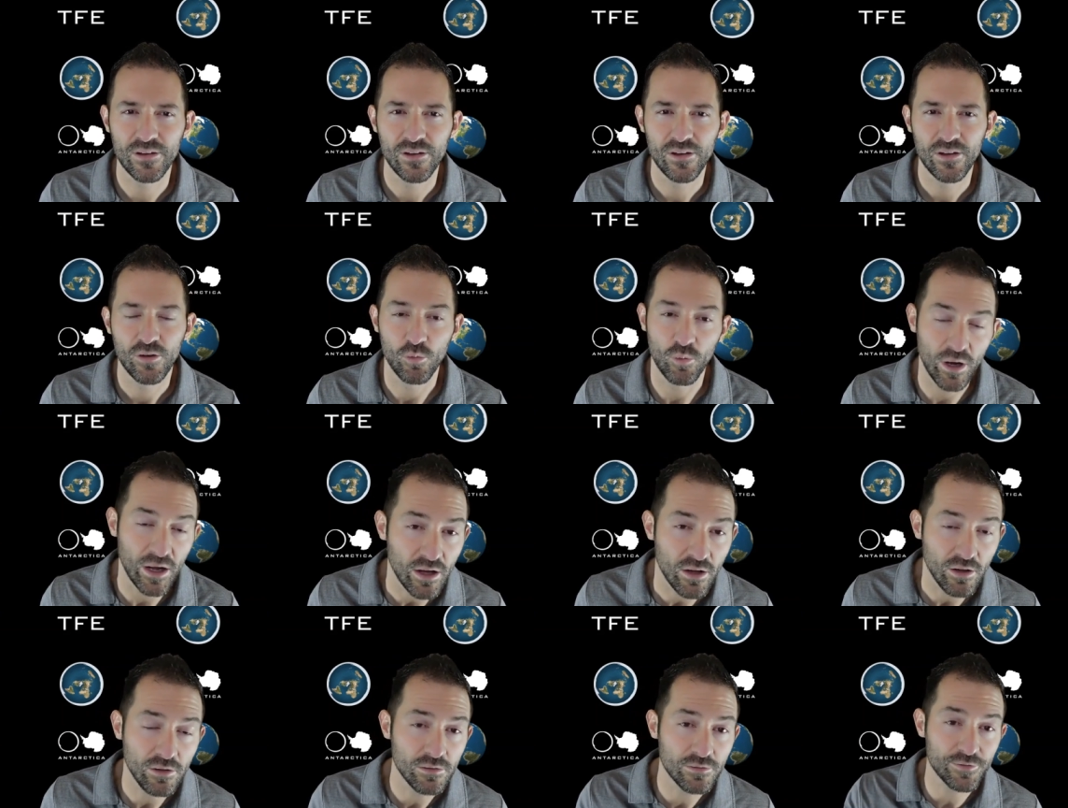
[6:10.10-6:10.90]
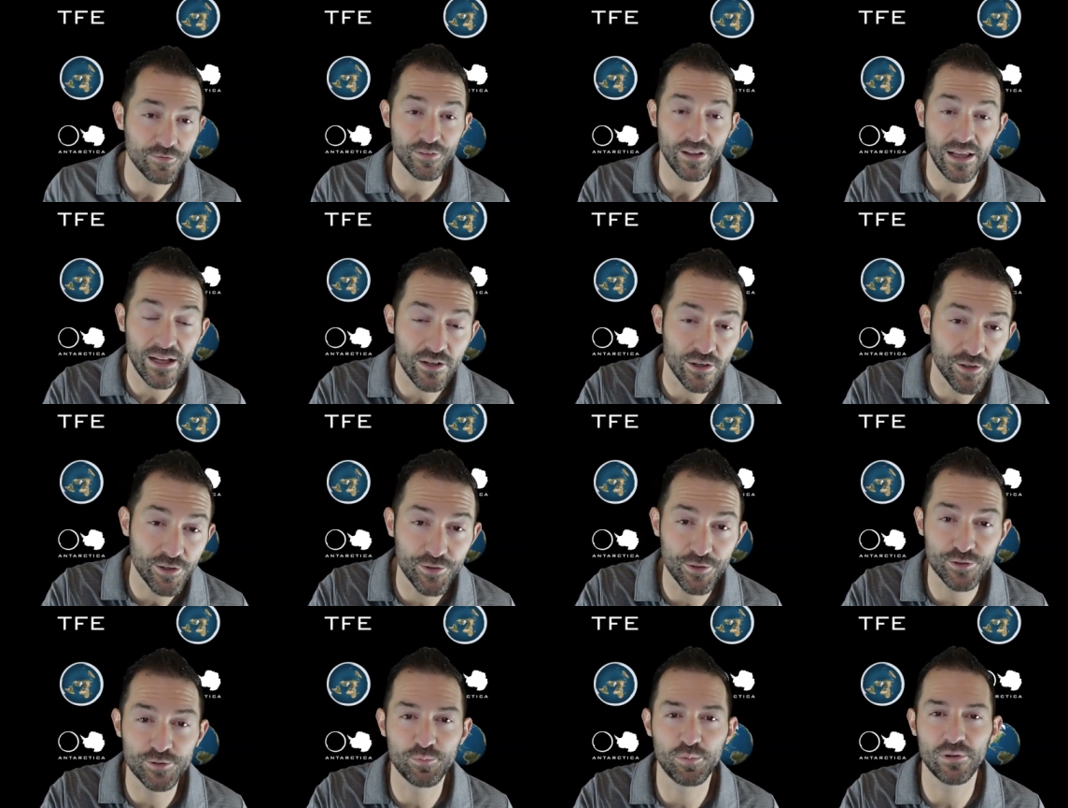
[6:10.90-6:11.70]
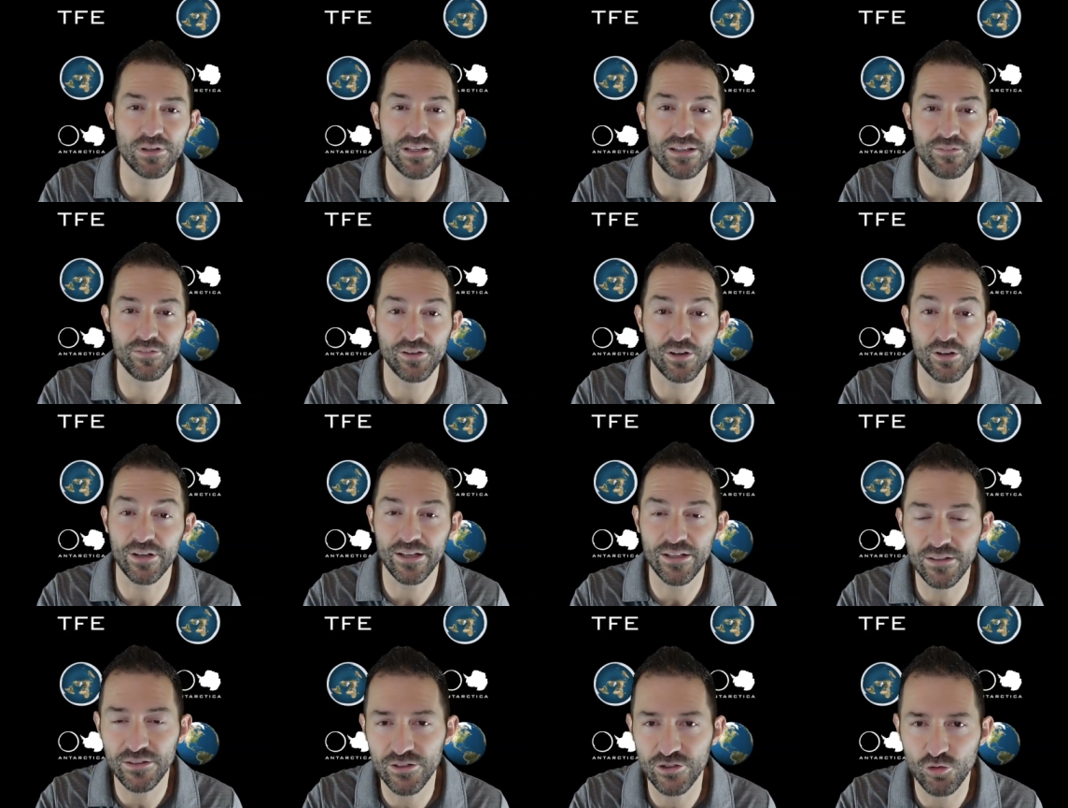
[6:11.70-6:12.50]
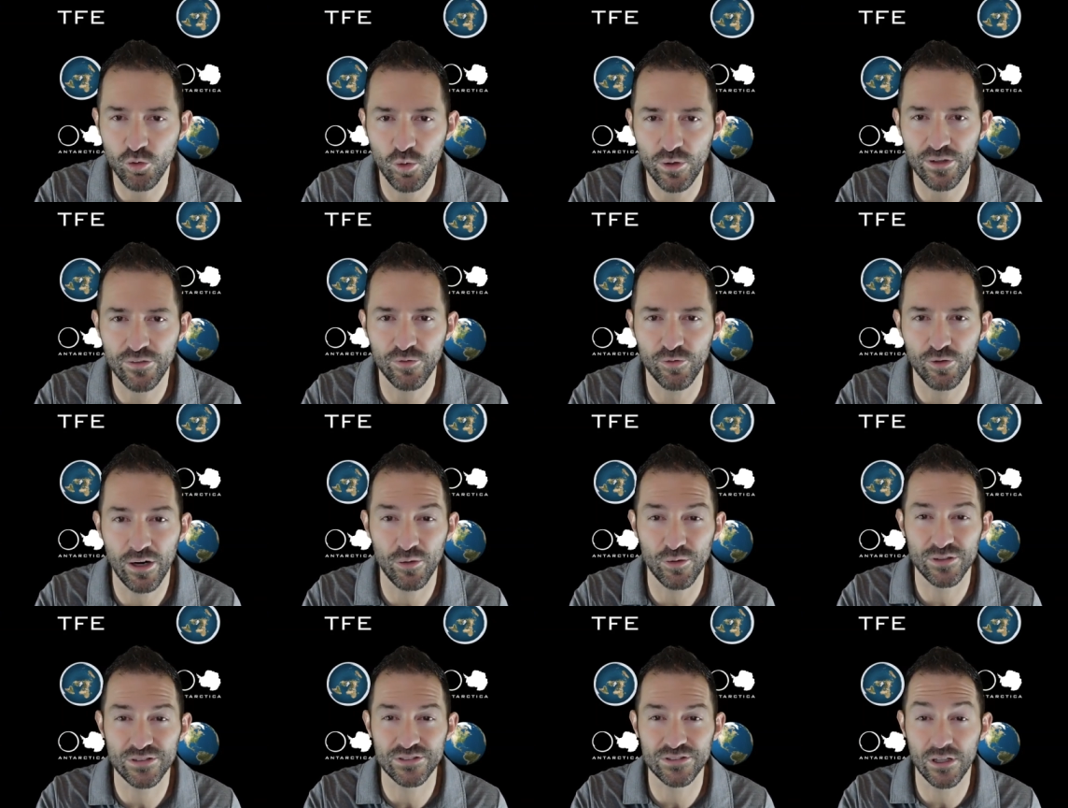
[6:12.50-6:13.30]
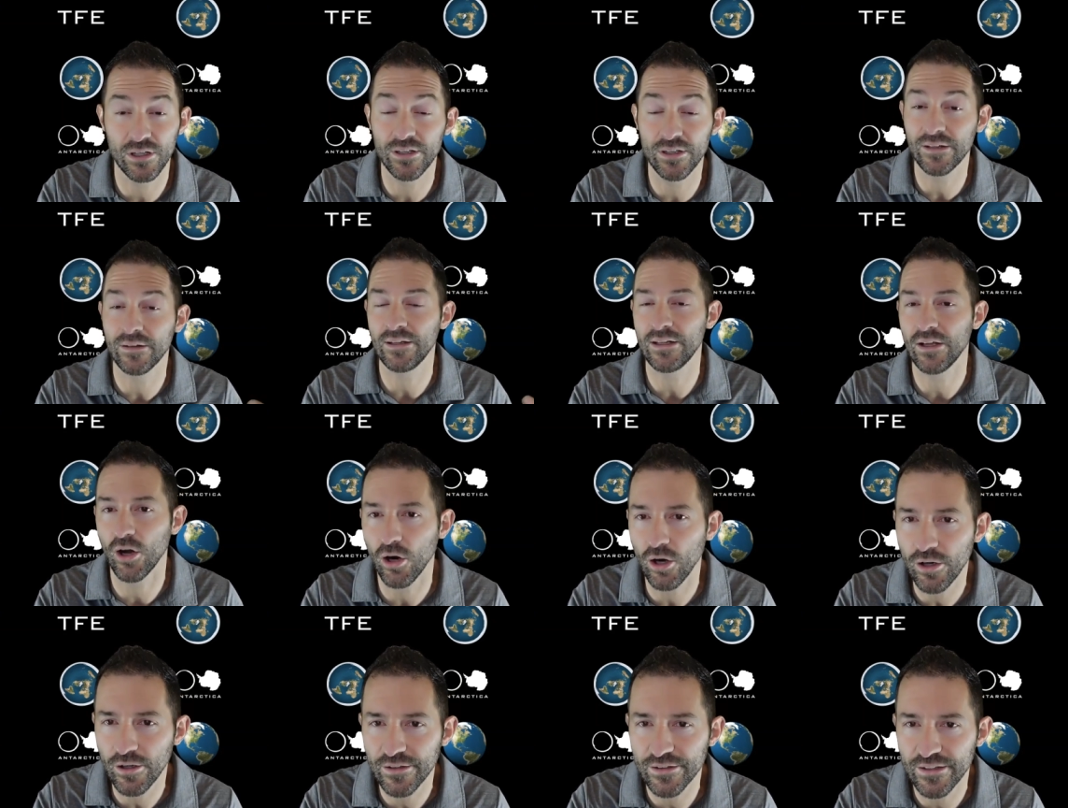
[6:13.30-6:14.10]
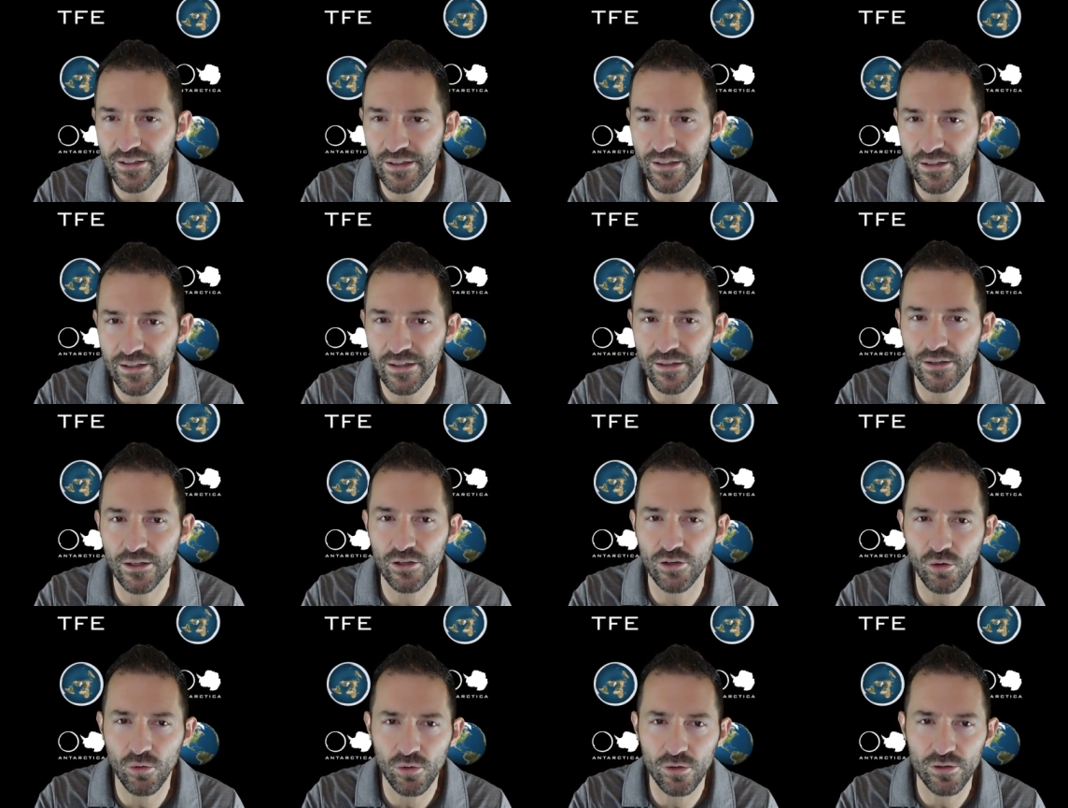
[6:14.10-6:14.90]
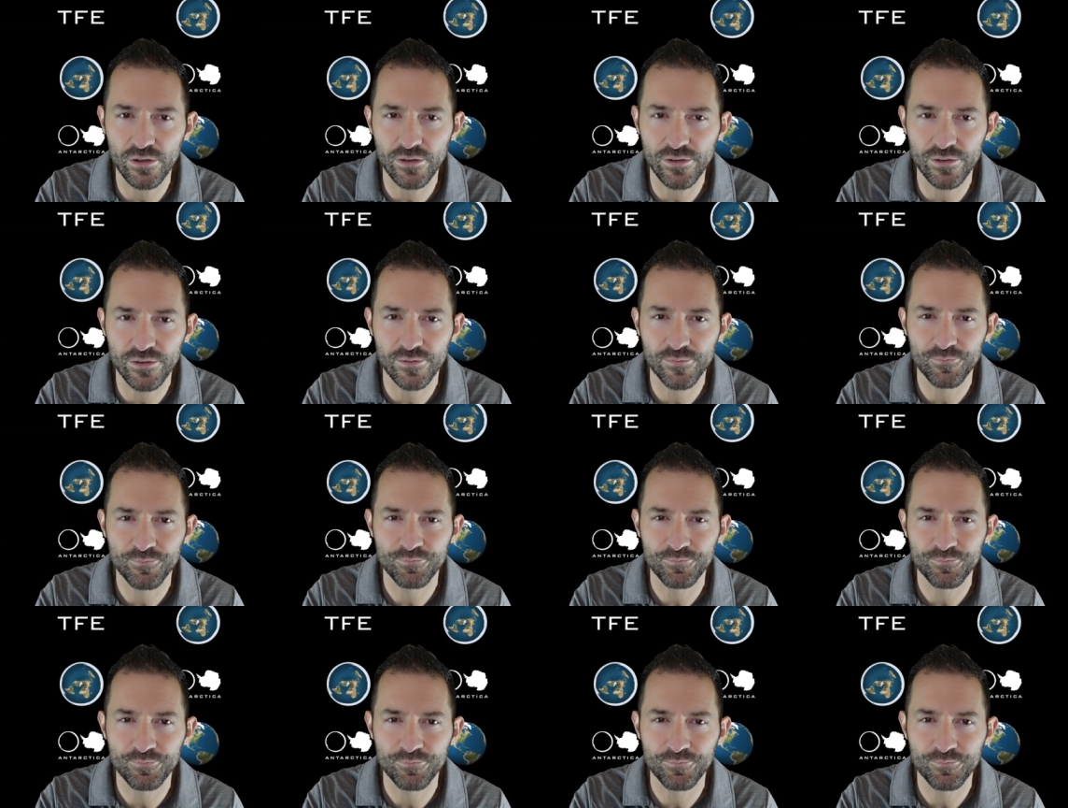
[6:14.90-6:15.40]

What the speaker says: Well, flat earthers believe there is a 24-hour sun in the Arctic in the north.